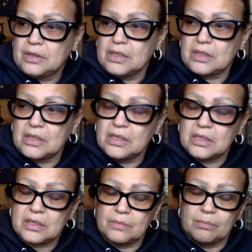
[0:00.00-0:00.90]
This
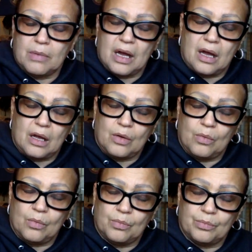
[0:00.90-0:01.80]
is my
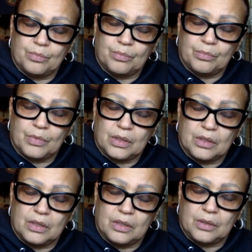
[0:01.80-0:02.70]

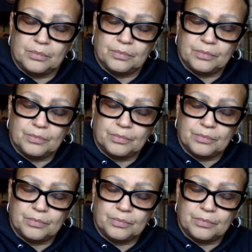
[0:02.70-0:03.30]
um,